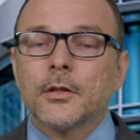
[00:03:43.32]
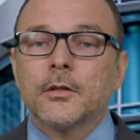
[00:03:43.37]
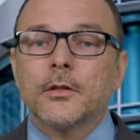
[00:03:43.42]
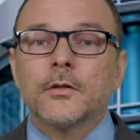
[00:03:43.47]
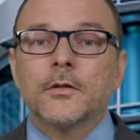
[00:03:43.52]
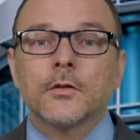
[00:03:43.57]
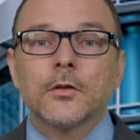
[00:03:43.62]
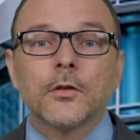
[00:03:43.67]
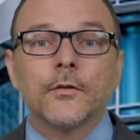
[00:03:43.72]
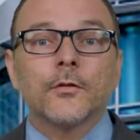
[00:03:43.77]
to
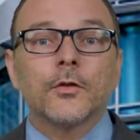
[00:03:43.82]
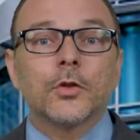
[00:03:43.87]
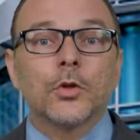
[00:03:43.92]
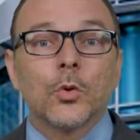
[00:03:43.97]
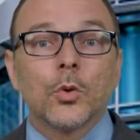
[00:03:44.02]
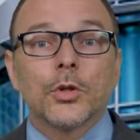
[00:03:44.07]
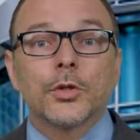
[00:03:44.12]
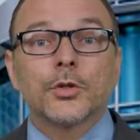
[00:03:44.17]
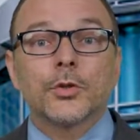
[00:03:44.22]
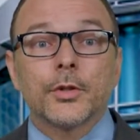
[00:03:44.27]
serve
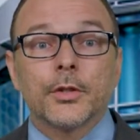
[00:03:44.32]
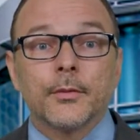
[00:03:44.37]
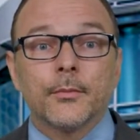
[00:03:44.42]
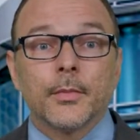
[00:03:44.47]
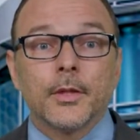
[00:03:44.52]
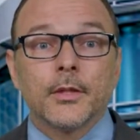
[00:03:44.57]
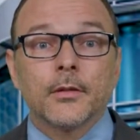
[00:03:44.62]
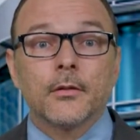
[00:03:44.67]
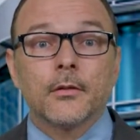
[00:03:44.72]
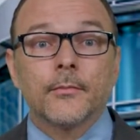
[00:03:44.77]
your
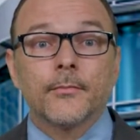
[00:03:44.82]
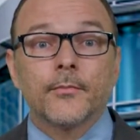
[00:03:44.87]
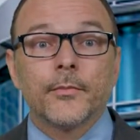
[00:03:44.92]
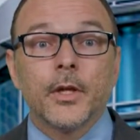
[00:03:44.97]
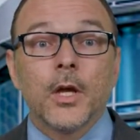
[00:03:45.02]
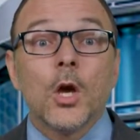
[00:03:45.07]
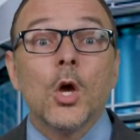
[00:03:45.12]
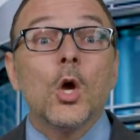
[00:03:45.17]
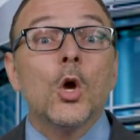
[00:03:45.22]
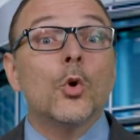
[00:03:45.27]
treatment.
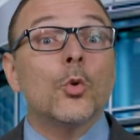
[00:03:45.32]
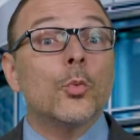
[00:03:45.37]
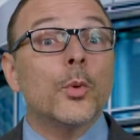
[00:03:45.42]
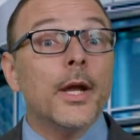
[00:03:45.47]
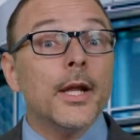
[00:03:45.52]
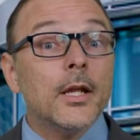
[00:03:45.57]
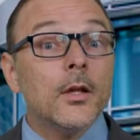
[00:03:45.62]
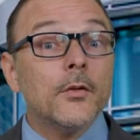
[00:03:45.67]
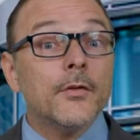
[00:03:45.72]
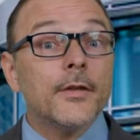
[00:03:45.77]

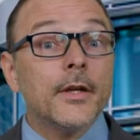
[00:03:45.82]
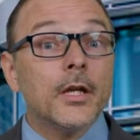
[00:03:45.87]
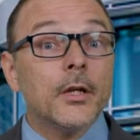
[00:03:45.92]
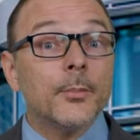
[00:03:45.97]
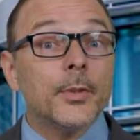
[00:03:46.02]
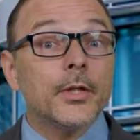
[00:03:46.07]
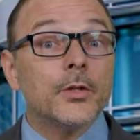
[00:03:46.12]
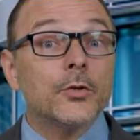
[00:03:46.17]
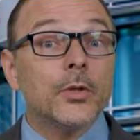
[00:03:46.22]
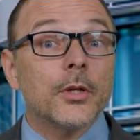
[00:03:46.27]

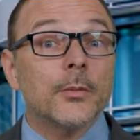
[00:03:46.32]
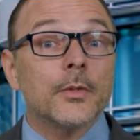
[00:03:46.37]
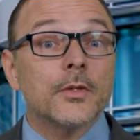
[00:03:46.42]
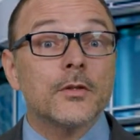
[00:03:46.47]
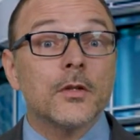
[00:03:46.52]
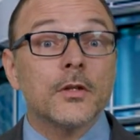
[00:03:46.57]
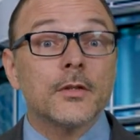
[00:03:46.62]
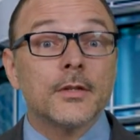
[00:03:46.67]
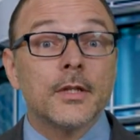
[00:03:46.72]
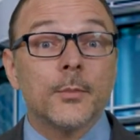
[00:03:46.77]
Radiotherapy
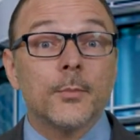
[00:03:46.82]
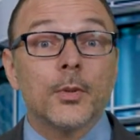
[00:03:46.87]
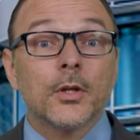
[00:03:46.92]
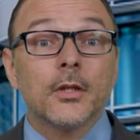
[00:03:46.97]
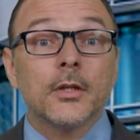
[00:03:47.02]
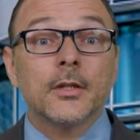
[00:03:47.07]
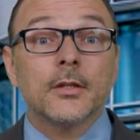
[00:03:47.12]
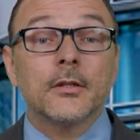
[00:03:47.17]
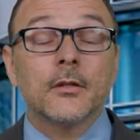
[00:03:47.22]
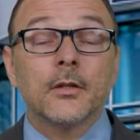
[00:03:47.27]
treatments are
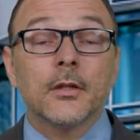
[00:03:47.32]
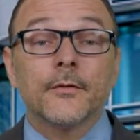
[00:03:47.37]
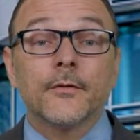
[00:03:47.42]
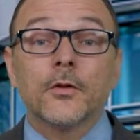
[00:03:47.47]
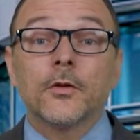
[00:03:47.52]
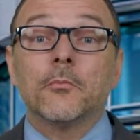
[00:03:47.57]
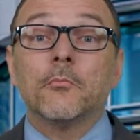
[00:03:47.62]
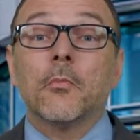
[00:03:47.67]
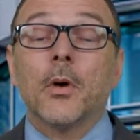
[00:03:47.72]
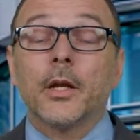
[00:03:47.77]
typically
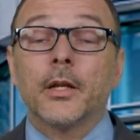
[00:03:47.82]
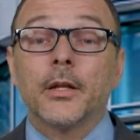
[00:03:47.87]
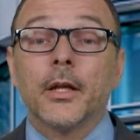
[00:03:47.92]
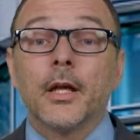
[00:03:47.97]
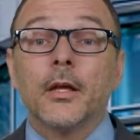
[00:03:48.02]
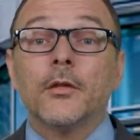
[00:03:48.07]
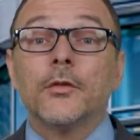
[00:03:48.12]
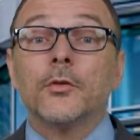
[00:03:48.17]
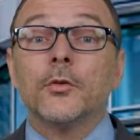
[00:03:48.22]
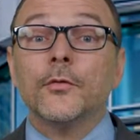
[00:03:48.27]
delivered
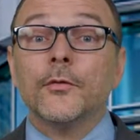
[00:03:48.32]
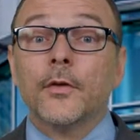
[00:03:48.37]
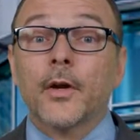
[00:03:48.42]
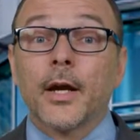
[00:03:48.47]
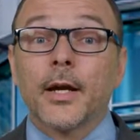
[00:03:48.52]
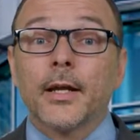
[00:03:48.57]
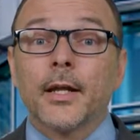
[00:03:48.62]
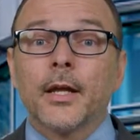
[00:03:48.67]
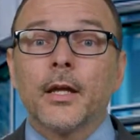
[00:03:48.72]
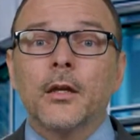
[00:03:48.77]
Monday through
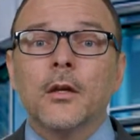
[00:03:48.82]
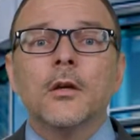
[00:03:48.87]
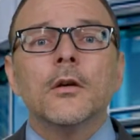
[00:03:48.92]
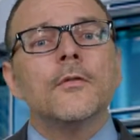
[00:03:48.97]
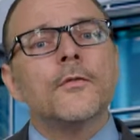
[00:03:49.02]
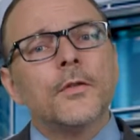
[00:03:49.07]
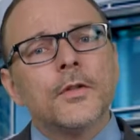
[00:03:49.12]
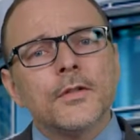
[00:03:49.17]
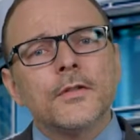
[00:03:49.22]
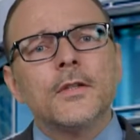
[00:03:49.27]
Friday
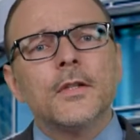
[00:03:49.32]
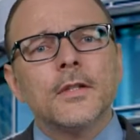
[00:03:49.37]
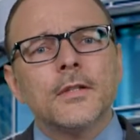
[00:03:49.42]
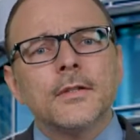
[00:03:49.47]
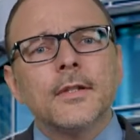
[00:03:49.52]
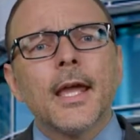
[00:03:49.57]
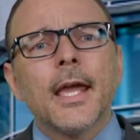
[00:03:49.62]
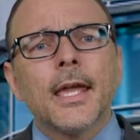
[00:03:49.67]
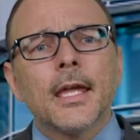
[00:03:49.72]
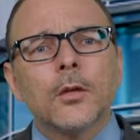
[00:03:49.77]
for six
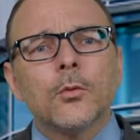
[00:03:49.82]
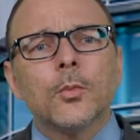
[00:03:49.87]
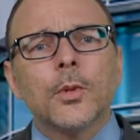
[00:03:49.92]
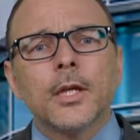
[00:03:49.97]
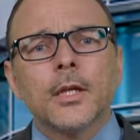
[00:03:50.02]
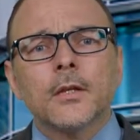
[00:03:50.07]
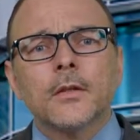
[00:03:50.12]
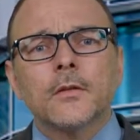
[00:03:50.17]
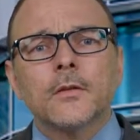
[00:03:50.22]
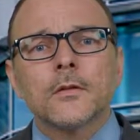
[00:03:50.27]
to eight
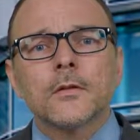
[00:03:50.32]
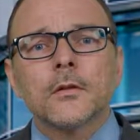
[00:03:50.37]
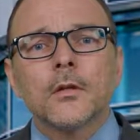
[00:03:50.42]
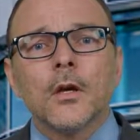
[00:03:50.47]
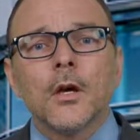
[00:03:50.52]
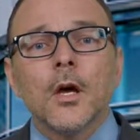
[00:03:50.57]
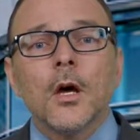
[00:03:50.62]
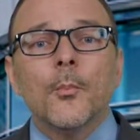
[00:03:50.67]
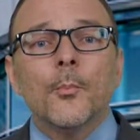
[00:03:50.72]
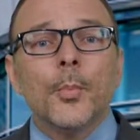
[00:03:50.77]
weeks,
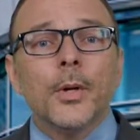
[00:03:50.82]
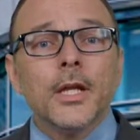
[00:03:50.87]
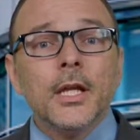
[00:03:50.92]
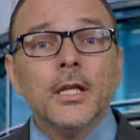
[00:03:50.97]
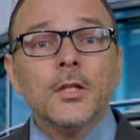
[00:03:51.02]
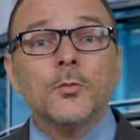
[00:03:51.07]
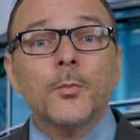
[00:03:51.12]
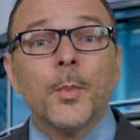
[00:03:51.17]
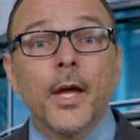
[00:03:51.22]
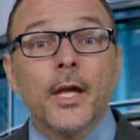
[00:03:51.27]
but
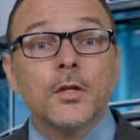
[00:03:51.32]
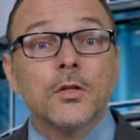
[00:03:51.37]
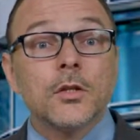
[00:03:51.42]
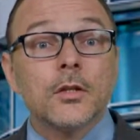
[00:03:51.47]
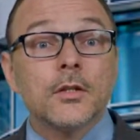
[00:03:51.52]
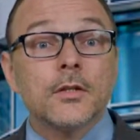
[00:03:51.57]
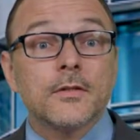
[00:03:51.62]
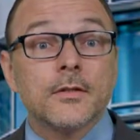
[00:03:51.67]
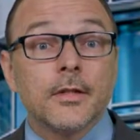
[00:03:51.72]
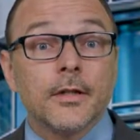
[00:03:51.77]
each
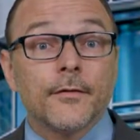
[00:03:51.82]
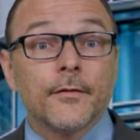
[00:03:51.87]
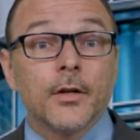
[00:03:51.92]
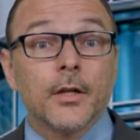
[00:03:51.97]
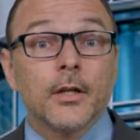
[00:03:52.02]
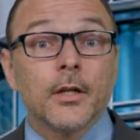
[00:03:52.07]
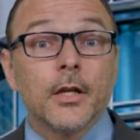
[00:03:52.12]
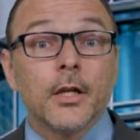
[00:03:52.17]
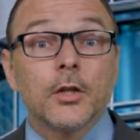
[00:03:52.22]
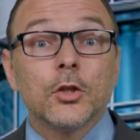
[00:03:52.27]
patient is
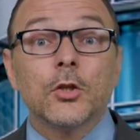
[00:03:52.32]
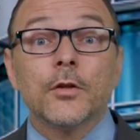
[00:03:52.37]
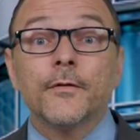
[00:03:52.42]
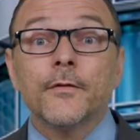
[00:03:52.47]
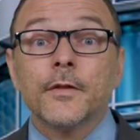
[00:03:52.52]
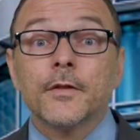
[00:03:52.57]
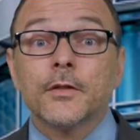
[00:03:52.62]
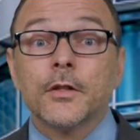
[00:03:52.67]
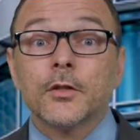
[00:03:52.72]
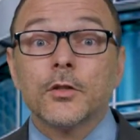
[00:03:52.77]
different and your
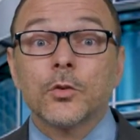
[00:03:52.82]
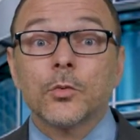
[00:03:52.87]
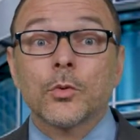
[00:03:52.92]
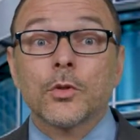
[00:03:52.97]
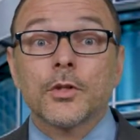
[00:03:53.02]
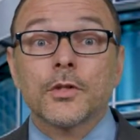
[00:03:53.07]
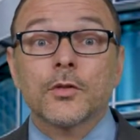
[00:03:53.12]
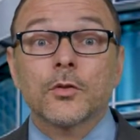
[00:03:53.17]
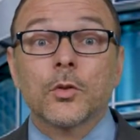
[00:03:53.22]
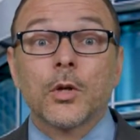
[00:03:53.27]
physician will
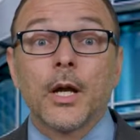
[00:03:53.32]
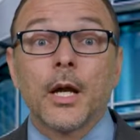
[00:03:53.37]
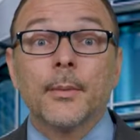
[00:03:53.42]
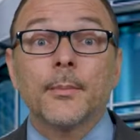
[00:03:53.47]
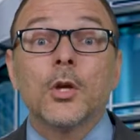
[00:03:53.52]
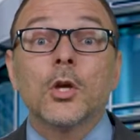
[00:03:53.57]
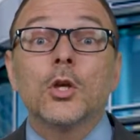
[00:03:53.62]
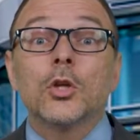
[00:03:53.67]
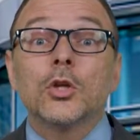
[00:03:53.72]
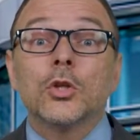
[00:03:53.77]
describe
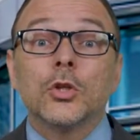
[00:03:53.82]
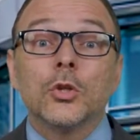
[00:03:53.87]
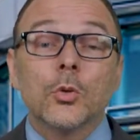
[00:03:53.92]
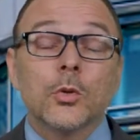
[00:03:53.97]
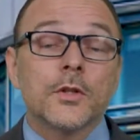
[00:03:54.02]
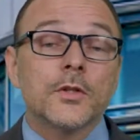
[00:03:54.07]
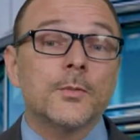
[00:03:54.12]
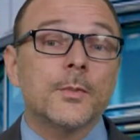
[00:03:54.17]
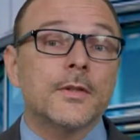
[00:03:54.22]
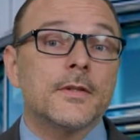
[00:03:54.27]

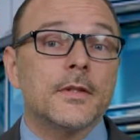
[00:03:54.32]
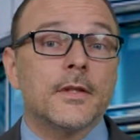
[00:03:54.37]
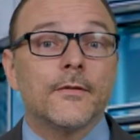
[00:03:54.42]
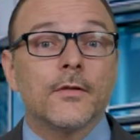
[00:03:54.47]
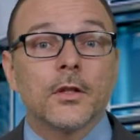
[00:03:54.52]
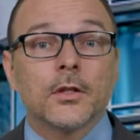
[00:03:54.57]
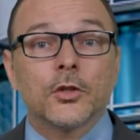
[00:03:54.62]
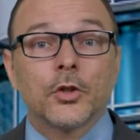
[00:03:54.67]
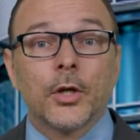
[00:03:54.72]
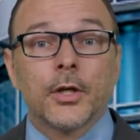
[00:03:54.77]
your
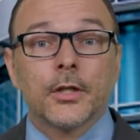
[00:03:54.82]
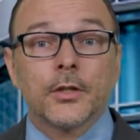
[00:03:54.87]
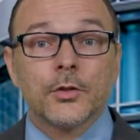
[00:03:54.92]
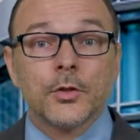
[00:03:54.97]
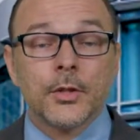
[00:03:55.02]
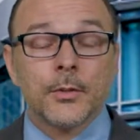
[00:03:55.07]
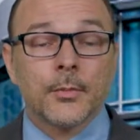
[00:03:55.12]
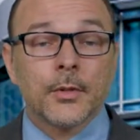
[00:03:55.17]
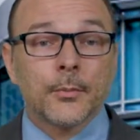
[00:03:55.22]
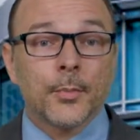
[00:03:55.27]
specific
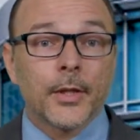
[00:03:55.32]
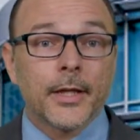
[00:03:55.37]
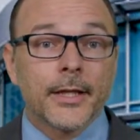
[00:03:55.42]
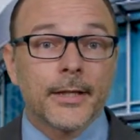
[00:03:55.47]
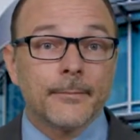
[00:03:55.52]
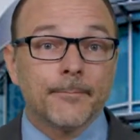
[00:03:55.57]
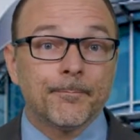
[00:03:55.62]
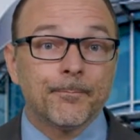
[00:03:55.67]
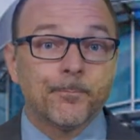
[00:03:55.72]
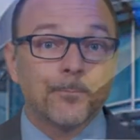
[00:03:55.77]
treatment plan.